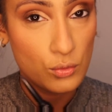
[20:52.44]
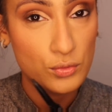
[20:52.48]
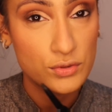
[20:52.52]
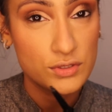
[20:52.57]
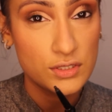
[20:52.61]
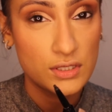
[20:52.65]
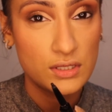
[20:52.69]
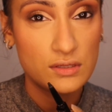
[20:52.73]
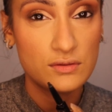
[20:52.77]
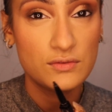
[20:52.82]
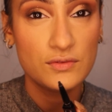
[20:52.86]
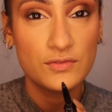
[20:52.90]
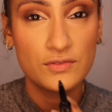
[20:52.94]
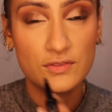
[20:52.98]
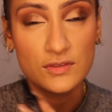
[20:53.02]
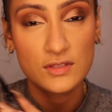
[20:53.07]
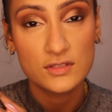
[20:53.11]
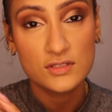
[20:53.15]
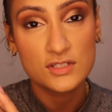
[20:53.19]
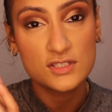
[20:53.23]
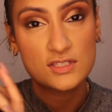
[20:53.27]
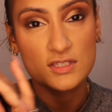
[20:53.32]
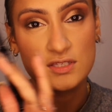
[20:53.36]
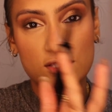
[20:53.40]
Also, no,
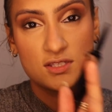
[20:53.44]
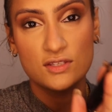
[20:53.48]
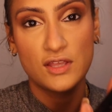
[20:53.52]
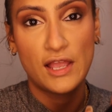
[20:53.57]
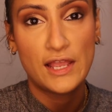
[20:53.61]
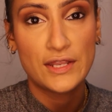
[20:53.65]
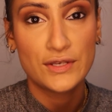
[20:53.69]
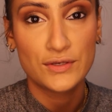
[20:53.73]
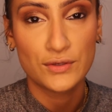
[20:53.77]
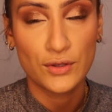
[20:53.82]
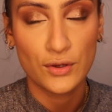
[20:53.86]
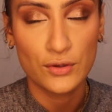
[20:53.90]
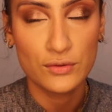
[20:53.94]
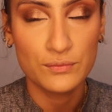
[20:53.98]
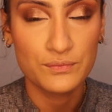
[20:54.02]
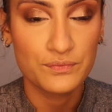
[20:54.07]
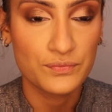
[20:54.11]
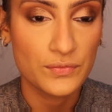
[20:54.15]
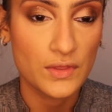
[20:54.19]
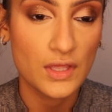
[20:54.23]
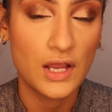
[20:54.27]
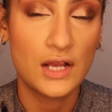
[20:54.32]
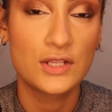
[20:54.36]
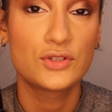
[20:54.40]
just a side note,
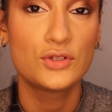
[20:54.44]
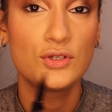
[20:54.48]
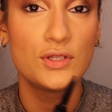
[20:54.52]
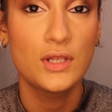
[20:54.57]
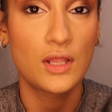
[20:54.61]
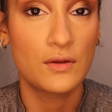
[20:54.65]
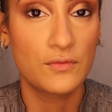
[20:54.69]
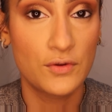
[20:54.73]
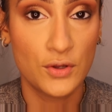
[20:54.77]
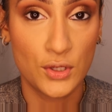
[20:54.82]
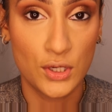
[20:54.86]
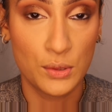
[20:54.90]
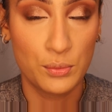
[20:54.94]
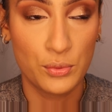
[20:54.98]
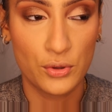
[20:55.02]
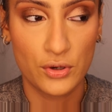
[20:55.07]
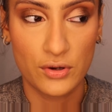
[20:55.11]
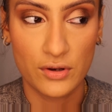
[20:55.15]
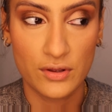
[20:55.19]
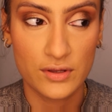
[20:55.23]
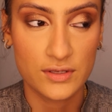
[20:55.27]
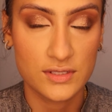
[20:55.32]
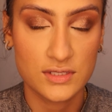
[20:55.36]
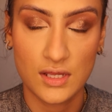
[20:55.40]
I do love Huda
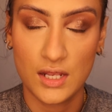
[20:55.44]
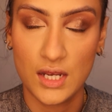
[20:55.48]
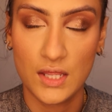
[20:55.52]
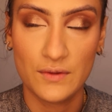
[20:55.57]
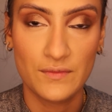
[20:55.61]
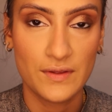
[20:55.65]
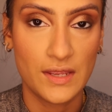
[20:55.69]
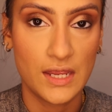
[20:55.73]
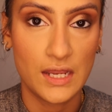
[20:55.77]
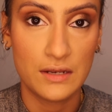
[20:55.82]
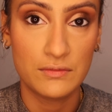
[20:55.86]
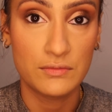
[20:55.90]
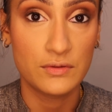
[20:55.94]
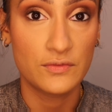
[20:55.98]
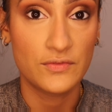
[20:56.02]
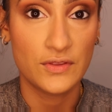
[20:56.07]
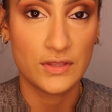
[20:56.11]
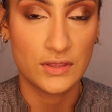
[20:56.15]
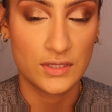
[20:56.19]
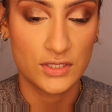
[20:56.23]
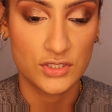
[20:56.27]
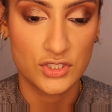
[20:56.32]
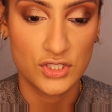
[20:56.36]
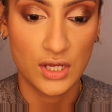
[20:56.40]
products. I love
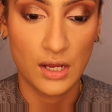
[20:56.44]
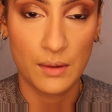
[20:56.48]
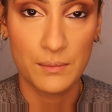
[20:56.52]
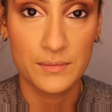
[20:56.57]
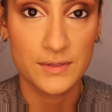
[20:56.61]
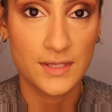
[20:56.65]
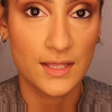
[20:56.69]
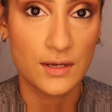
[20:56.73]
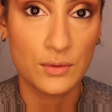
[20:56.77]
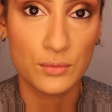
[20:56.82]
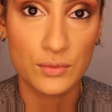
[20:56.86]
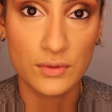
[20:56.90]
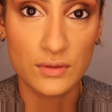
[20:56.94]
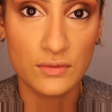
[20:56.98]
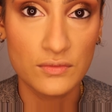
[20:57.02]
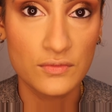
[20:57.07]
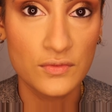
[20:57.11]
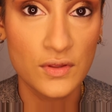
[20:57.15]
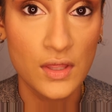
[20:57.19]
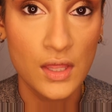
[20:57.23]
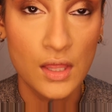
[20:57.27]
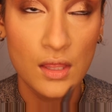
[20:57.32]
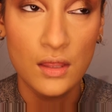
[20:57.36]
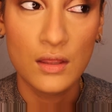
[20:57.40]
everything that she comes out with.
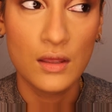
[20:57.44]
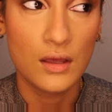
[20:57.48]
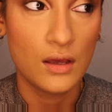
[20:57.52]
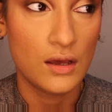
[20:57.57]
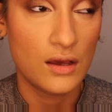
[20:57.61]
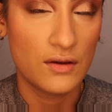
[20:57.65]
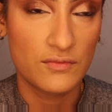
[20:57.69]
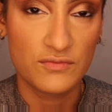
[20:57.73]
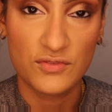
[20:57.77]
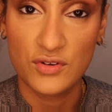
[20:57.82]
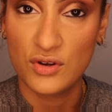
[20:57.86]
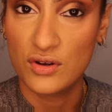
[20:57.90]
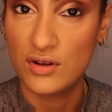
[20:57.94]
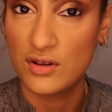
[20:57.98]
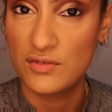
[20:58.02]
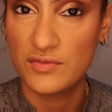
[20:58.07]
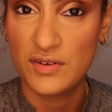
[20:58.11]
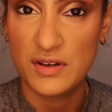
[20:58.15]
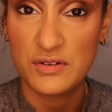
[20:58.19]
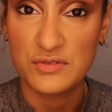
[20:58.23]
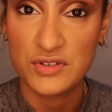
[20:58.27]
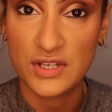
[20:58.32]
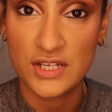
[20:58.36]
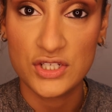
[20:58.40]
I've got her
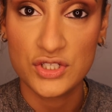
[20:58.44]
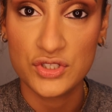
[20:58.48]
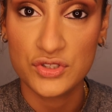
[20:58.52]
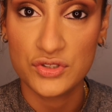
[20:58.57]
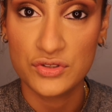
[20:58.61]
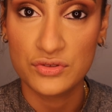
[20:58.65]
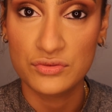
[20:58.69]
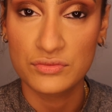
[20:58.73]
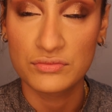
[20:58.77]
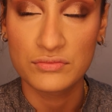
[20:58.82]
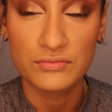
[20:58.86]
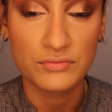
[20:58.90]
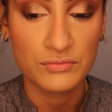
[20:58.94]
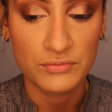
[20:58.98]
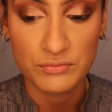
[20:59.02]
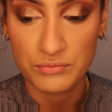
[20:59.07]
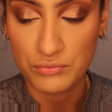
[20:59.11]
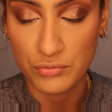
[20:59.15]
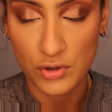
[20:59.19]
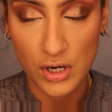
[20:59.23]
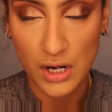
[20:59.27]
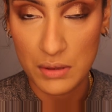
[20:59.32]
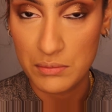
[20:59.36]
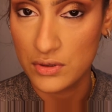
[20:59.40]
foundation,
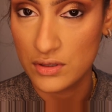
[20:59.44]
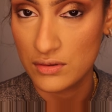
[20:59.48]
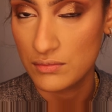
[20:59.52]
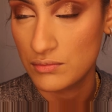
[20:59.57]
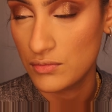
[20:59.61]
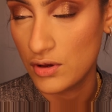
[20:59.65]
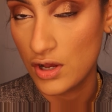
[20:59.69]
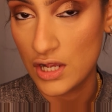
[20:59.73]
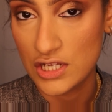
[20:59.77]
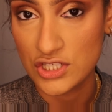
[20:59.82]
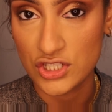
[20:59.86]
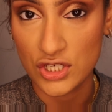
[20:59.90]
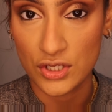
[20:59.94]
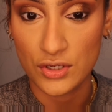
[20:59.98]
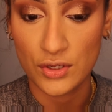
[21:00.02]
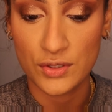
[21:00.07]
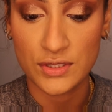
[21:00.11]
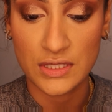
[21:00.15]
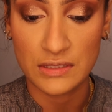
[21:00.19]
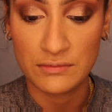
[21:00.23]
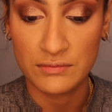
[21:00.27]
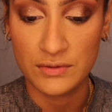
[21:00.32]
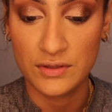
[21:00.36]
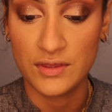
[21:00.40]
primer,
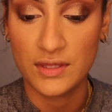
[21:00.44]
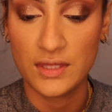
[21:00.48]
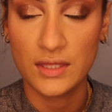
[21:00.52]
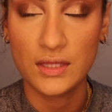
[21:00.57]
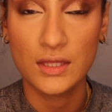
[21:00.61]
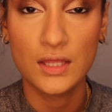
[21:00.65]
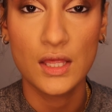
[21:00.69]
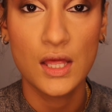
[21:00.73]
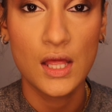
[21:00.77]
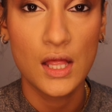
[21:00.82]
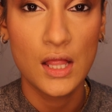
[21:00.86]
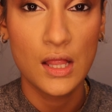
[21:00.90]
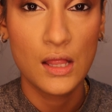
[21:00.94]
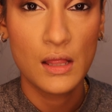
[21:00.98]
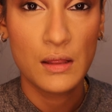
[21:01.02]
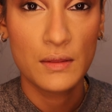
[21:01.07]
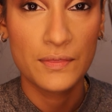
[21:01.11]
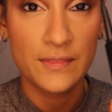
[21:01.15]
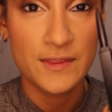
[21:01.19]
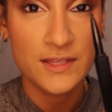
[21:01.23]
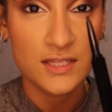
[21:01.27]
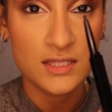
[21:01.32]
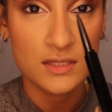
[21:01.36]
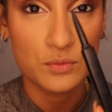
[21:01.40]
eyeshadows, everything.
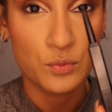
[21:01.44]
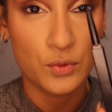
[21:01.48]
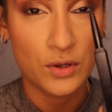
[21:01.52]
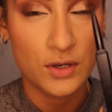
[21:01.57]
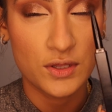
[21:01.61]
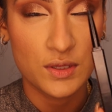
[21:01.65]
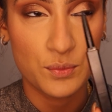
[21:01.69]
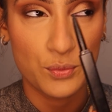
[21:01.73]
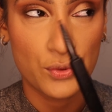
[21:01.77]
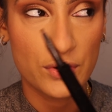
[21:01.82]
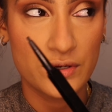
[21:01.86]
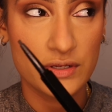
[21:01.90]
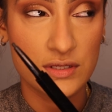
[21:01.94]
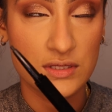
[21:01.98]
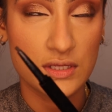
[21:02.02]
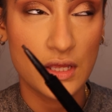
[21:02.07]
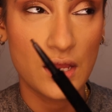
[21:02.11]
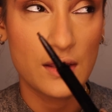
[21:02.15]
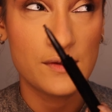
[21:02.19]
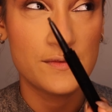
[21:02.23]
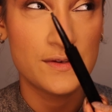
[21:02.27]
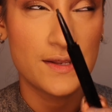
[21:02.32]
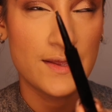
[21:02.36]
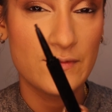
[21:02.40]
This is one of the products
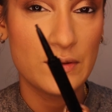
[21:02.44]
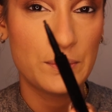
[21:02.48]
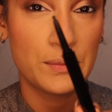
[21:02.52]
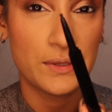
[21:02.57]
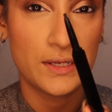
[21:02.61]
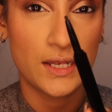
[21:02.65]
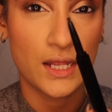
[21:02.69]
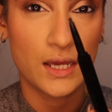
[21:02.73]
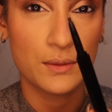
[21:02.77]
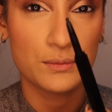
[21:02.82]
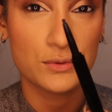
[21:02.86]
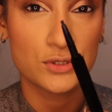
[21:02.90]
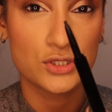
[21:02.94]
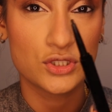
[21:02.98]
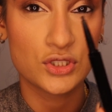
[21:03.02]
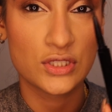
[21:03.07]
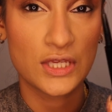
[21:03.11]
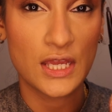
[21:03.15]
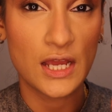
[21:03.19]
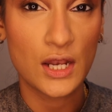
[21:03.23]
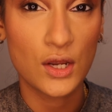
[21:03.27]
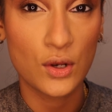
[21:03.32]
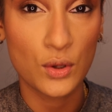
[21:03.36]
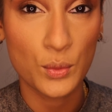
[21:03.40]
that I've never been able to
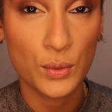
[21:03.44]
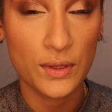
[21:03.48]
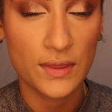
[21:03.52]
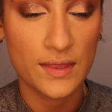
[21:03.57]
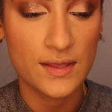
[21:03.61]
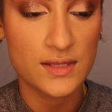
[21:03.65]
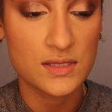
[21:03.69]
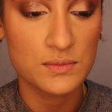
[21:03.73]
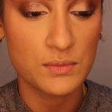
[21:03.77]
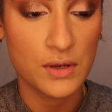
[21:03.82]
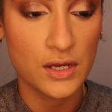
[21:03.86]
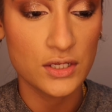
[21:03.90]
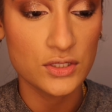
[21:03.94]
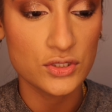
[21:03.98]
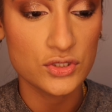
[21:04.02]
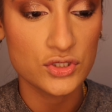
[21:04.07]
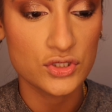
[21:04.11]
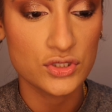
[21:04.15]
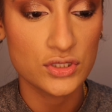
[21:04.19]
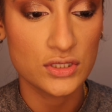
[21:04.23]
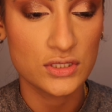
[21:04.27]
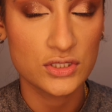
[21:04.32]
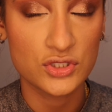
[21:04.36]
get along with as much.